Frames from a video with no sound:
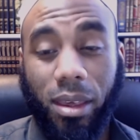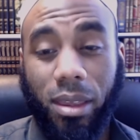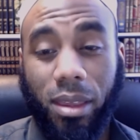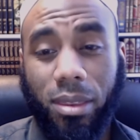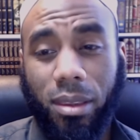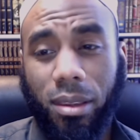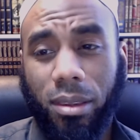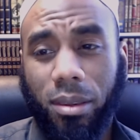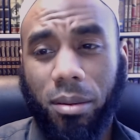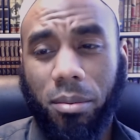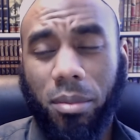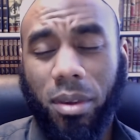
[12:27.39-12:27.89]

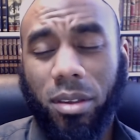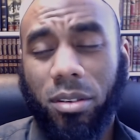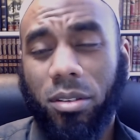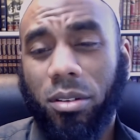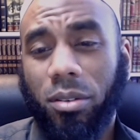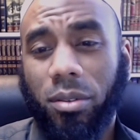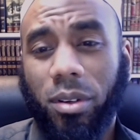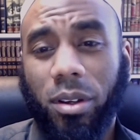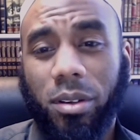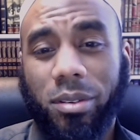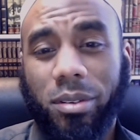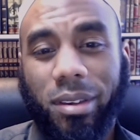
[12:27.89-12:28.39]
And then the
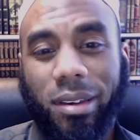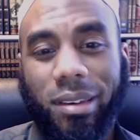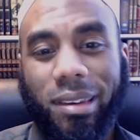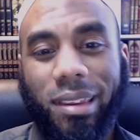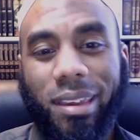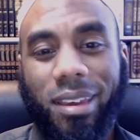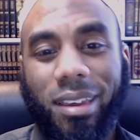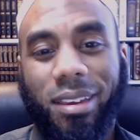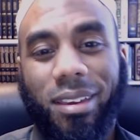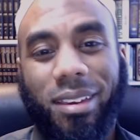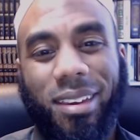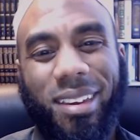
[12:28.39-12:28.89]
Messenger of Allah said,
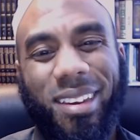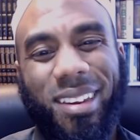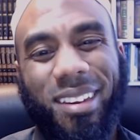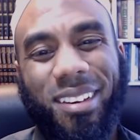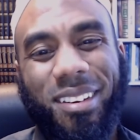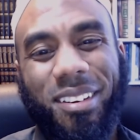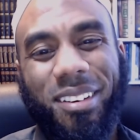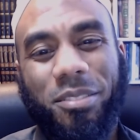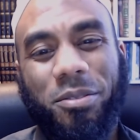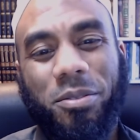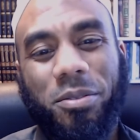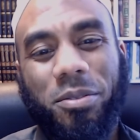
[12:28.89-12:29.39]
if,
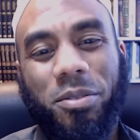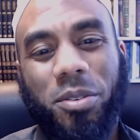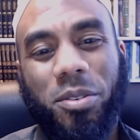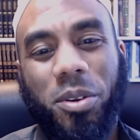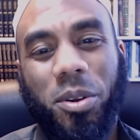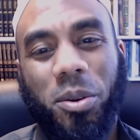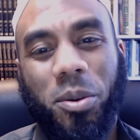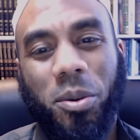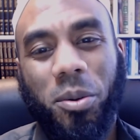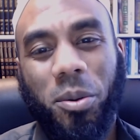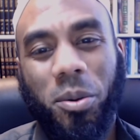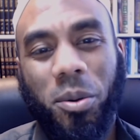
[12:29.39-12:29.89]
if
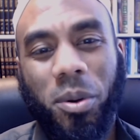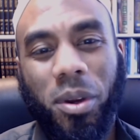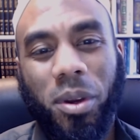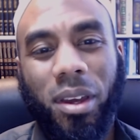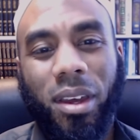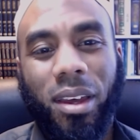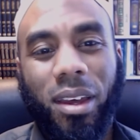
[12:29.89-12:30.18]
you,